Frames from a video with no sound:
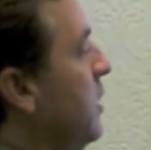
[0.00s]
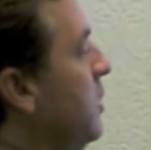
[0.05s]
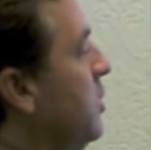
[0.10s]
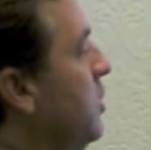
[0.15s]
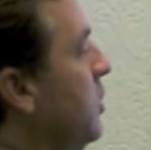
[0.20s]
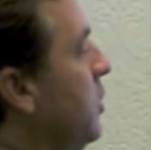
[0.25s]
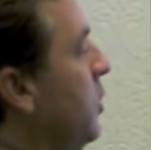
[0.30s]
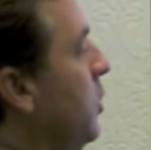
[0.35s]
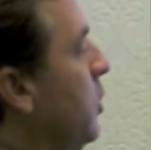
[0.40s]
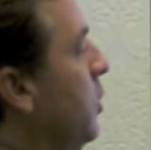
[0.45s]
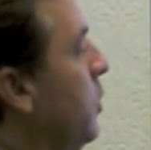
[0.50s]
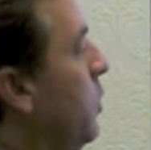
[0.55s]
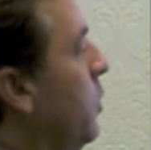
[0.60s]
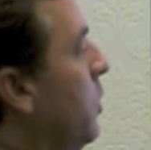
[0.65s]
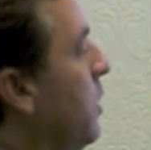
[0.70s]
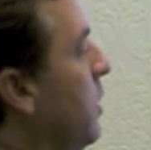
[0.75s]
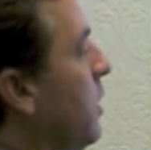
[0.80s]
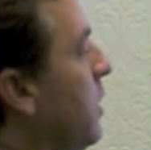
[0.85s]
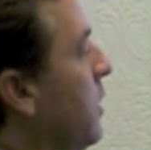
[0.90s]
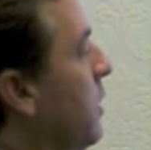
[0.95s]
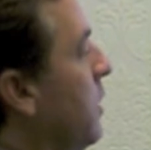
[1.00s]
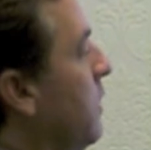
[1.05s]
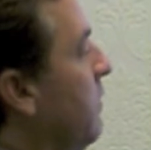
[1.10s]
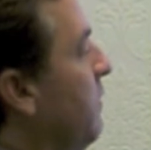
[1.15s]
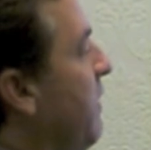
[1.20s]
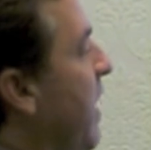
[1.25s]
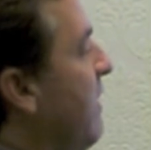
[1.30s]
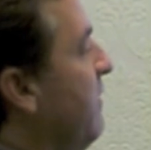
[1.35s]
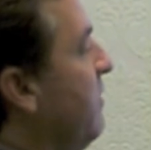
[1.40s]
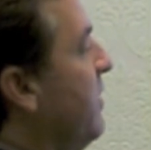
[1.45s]
to
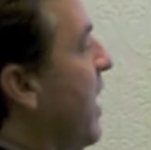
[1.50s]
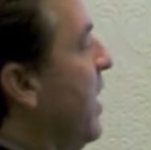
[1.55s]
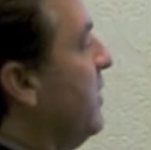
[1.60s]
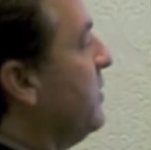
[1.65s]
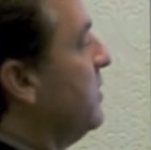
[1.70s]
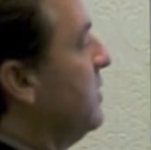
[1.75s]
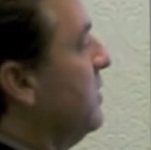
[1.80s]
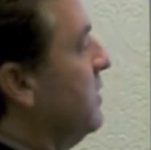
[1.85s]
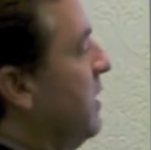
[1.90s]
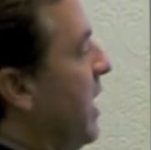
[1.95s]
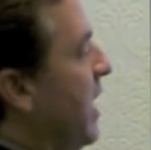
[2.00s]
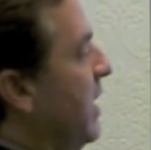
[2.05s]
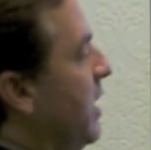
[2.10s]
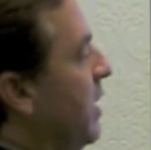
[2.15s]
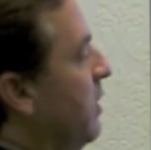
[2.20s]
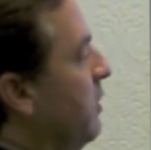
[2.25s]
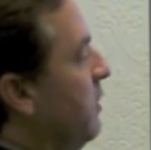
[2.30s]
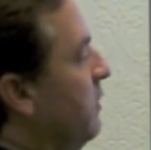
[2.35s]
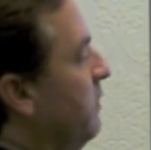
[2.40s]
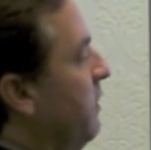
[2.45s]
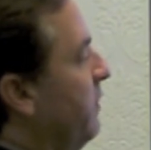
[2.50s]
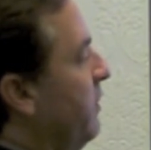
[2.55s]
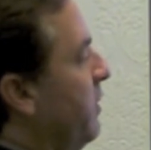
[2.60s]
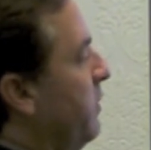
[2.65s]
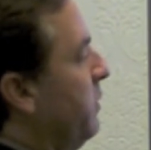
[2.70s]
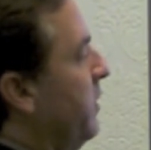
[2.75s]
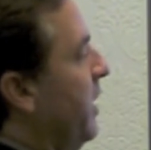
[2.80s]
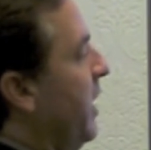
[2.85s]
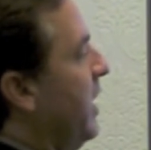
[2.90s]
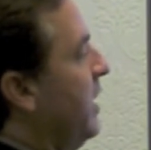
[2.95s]
5,950
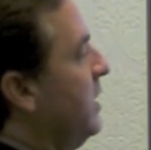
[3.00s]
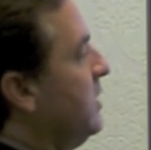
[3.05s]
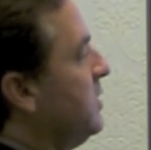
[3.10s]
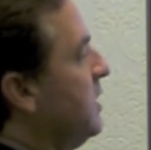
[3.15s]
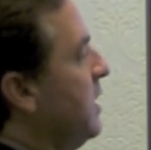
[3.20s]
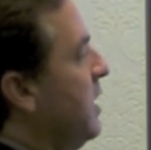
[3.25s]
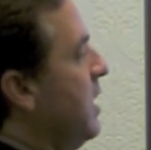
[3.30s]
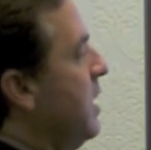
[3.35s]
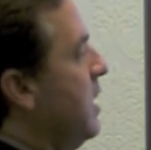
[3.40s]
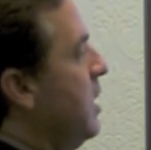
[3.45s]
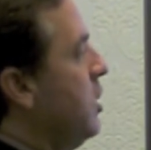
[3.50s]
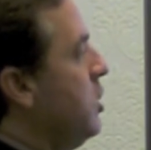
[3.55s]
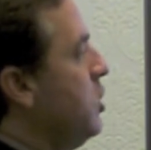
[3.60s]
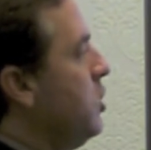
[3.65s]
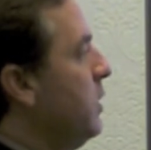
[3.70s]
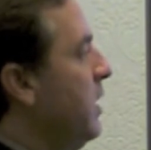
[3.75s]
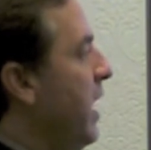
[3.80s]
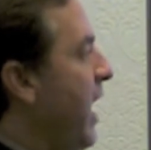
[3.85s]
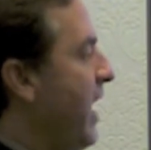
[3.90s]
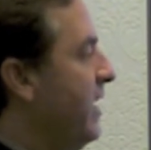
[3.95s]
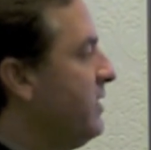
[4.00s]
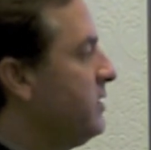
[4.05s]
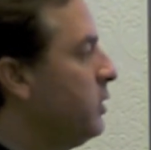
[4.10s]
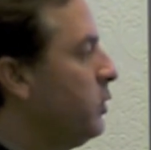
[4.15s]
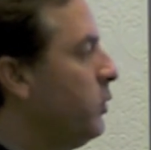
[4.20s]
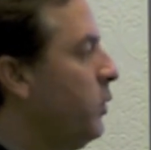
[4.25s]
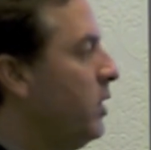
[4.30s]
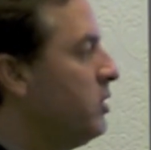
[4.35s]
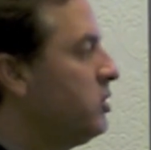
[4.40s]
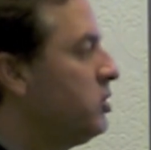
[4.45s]
plates, you can ask the
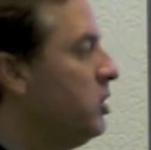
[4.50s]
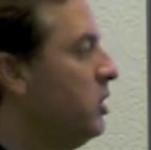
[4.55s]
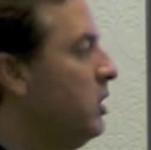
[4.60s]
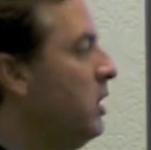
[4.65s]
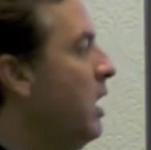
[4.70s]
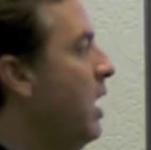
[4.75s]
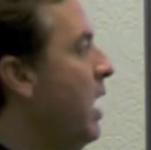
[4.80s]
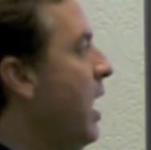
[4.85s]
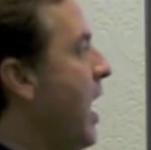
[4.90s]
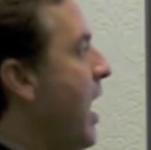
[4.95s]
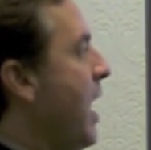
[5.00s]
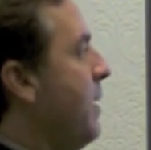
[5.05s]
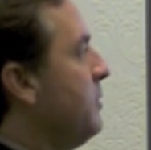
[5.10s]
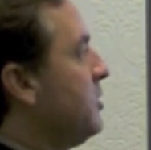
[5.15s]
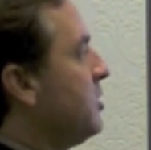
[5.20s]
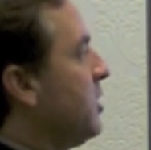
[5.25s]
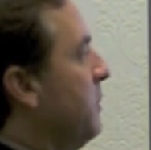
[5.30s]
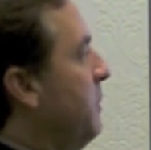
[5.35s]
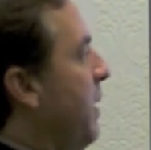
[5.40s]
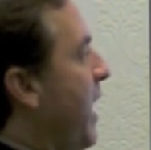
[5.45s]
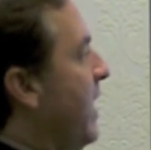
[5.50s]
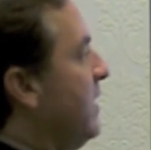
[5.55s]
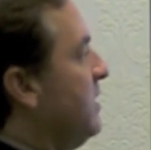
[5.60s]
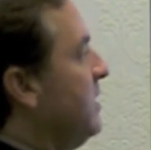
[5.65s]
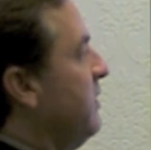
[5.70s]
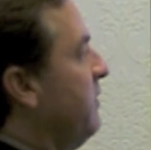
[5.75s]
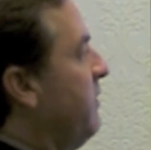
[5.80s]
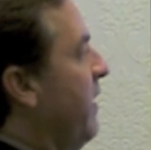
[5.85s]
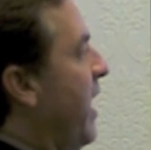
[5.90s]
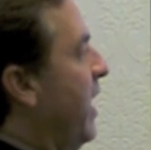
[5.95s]
question, how much
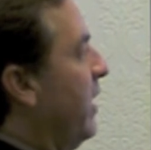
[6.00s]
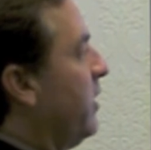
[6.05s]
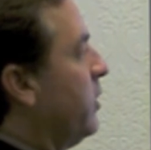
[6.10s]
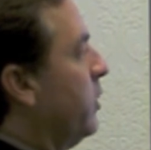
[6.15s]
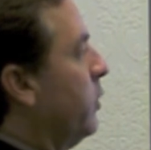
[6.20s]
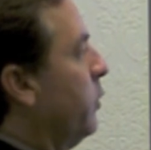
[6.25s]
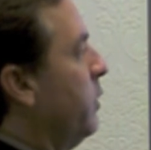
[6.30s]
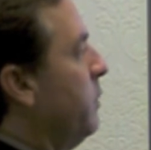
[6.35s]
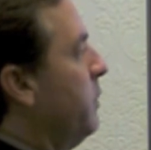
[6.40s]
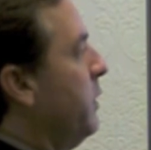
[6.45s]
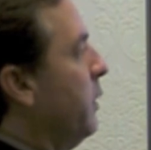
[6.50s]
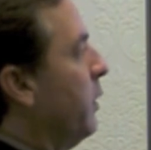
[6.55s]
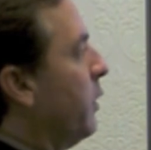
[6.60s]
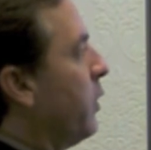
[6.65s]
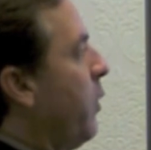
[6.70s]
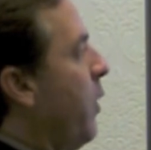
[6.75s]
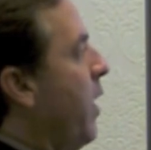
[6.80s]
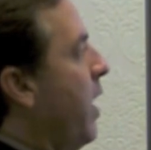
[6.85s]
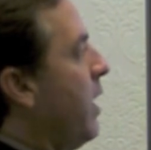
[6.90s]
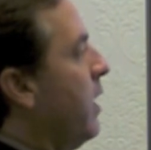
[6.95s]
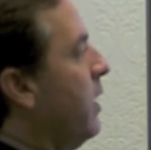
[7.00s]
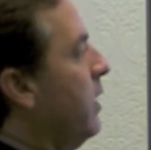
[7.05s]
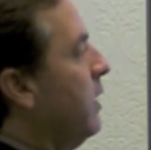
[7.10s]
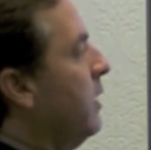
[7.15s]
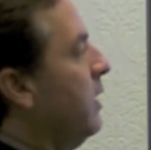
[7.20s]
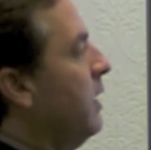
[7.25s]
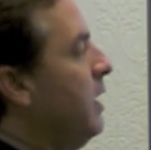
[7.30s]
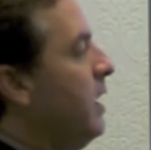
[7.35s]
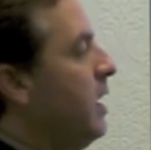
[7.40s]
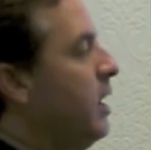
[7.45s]
capacity factor would be
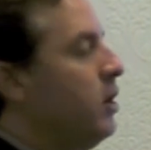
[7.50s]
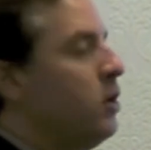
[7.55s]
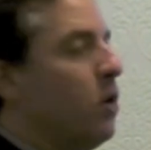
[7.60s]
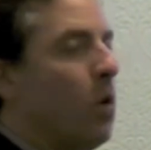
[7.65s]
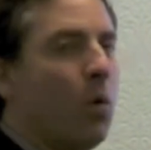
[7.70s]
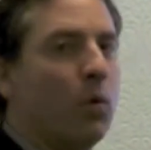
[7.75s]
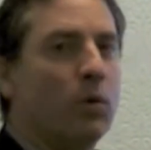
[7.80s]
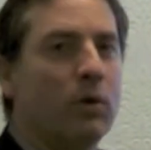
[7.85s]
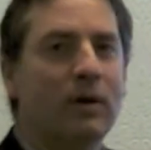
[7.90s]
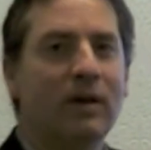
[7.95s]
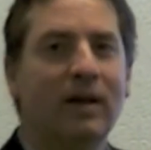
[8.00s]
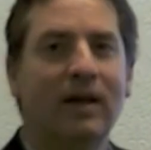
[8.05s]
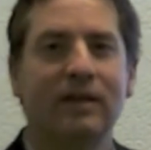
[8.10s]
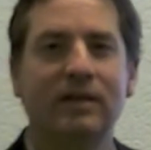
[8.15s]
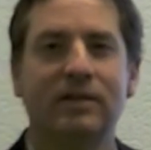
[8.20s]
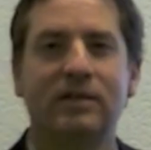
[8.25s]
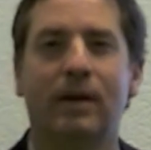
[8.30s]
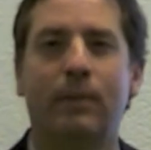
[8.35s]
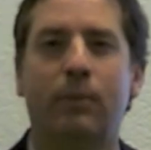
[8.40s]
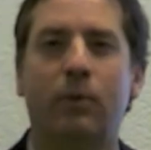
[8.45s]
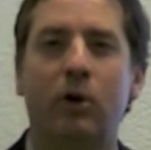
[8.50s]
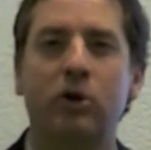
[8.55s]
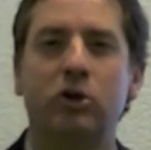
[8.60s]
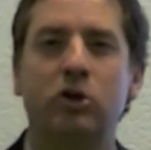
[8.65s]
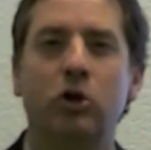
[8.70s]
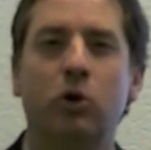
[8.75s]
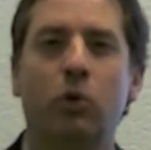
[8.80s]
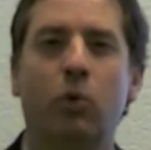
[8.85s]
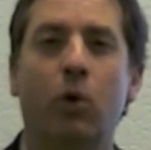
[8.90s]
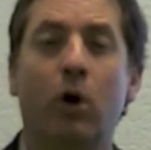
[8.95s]
required in order to get the
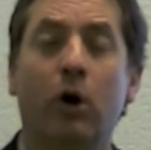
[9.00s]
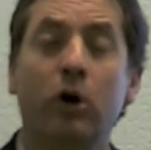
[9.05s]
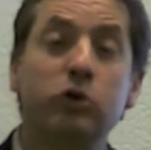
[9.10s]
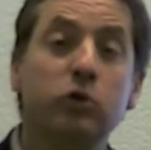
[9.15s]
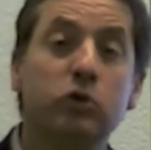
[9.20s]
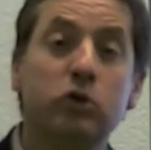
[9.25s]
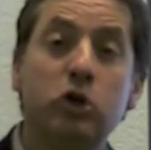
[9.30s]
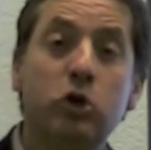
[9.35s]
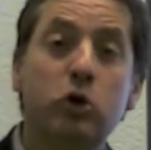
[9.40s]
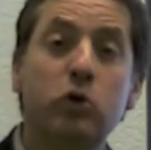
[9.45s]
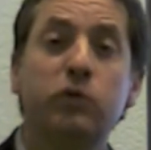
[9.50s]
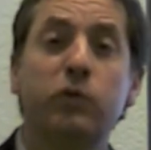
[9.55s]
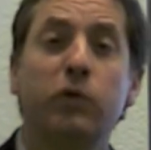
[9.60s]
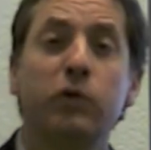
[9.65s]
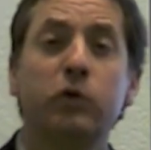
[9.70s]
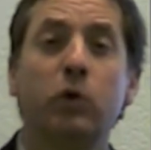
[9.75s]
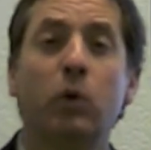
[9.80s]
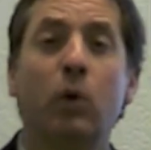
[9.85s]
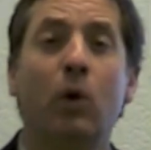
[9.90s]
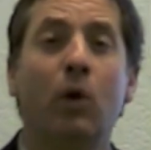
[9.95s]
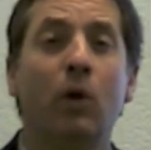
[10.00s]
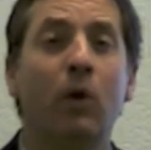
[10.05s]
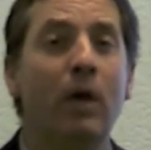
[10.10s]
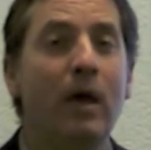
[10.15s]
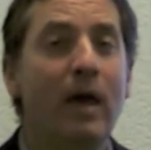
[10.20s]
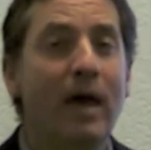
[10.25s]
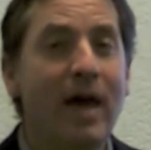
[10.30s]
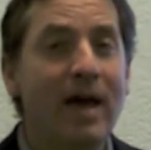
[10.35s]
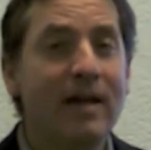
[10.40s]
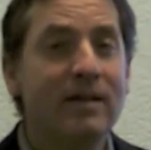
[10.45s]
separation to work? So it's a useful
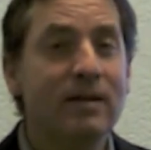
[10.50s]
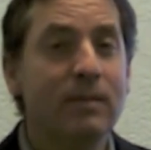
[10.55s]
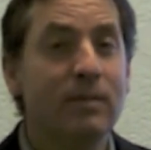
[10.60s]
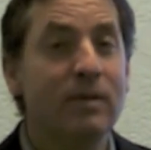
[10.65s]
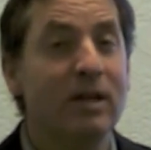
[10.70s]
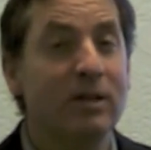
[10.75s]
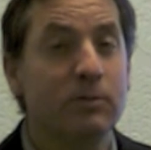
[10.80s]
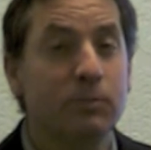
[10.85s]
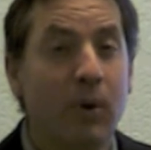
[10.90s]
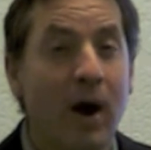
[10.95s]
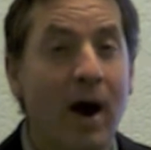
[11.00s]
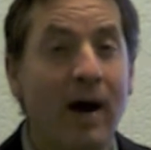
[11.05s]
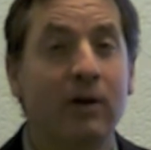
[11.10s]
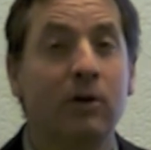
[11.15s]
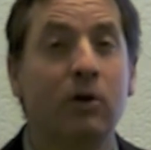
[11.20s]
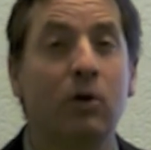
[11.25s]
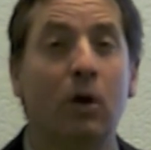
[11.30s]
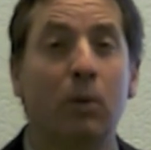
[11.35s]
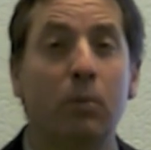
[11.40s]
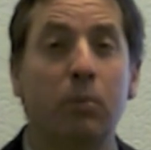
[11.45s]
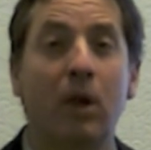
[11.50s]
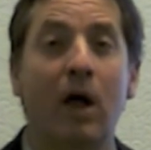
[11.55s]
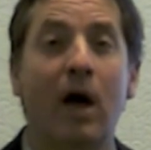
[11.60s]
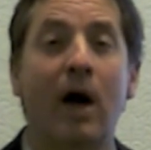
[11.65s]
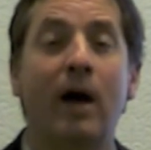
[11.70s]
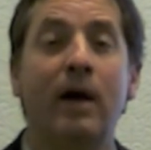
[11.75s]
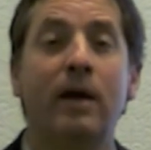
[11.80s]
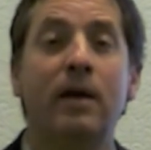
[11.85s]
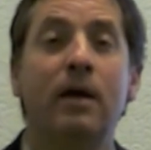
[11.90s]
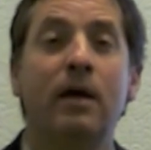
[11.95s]
tool and something that's practical,
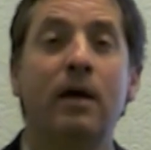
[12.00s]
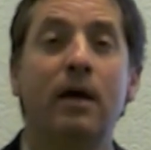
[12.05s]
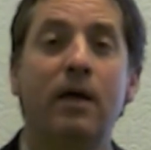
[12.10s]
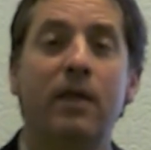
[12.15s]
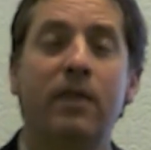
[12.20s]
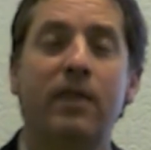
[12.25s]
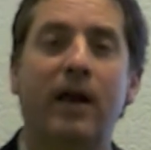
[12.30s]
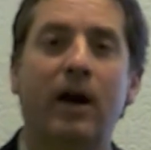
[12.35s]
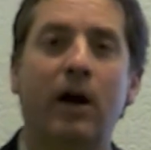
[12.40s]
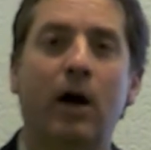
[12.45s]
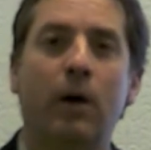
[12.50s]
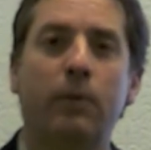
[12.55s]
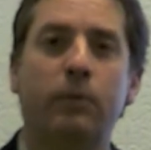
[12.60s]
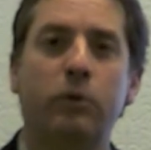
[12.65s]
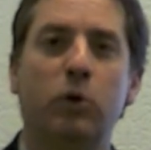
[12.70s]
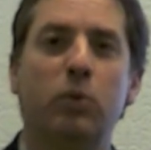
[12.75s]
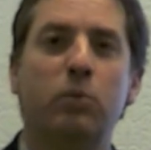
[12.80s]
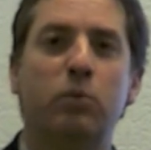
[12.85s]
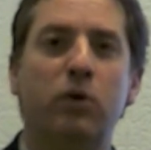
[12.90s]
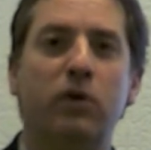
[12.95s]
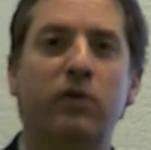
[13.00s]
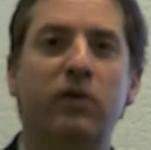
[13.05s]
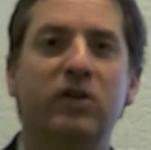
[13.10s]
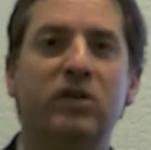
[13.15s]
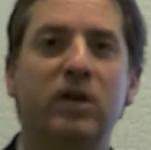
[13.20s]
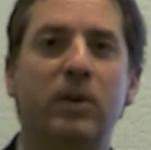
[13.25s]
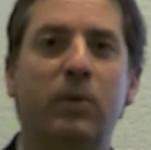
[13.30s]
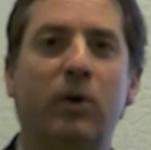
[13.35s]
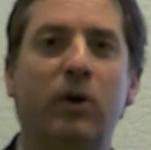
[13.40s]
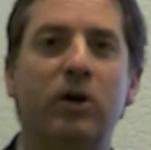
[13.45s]
applied, that'll help you improve your
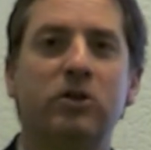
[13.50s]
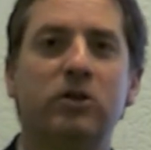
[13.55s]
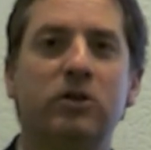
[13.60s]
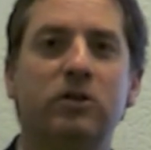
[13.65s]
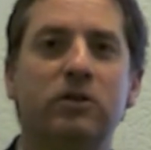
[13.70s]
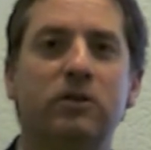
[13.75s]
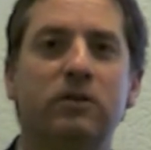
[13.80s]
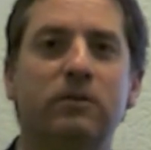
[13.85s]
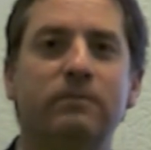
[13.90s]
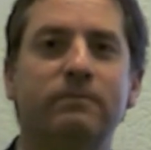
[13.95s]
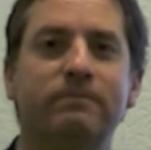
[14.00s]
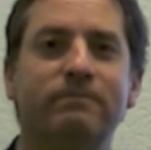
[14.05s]
separations.